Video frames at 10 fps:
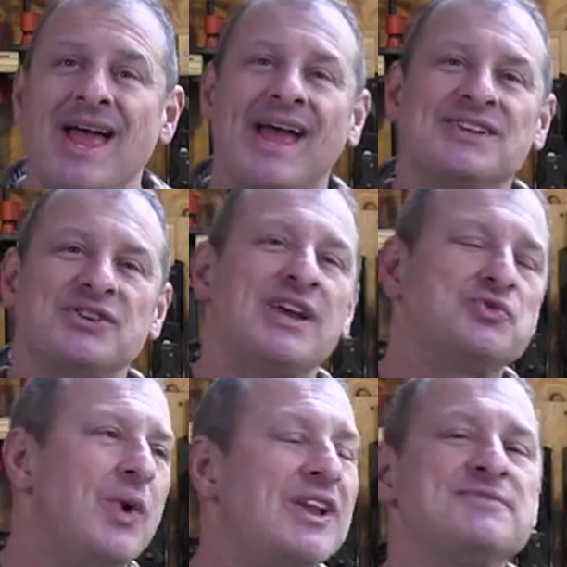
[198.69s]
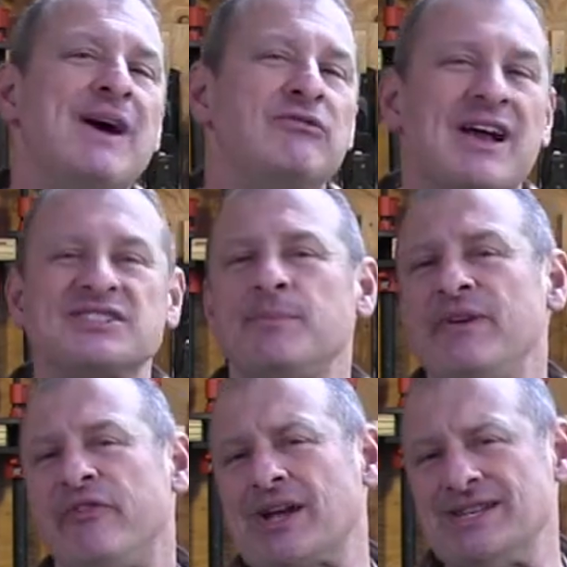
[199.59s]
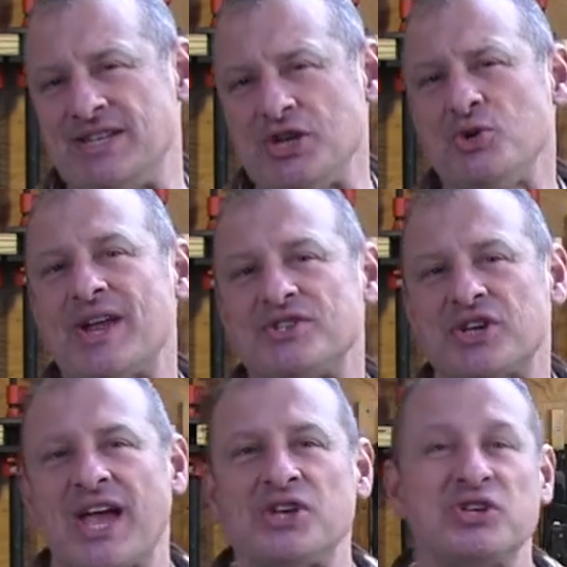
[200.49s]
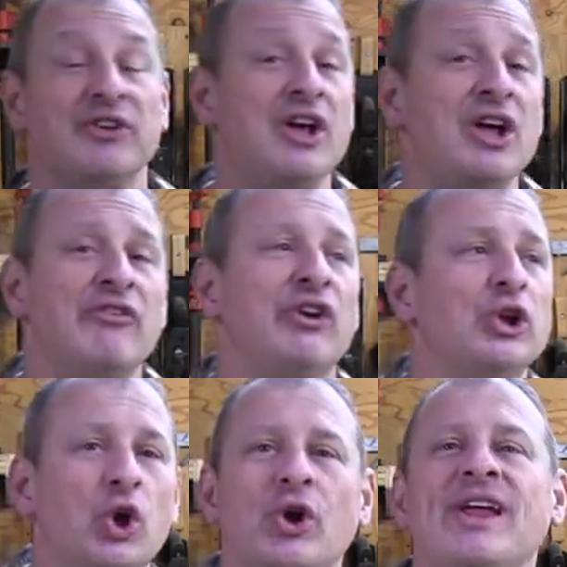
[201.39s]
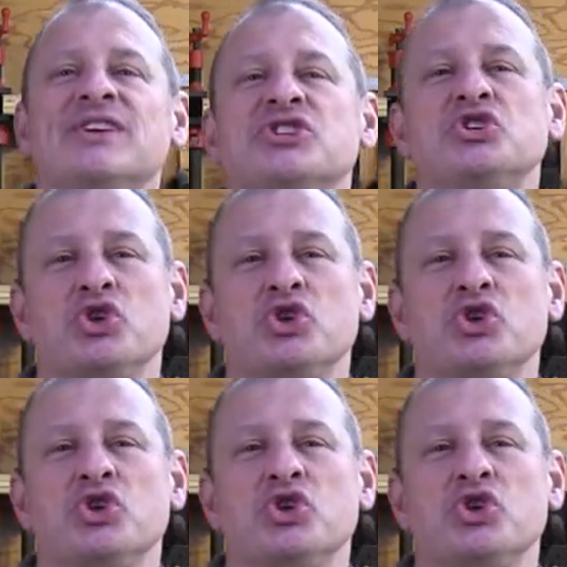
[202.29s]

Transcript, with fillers: as, as well as my recipe for continued education for learning as a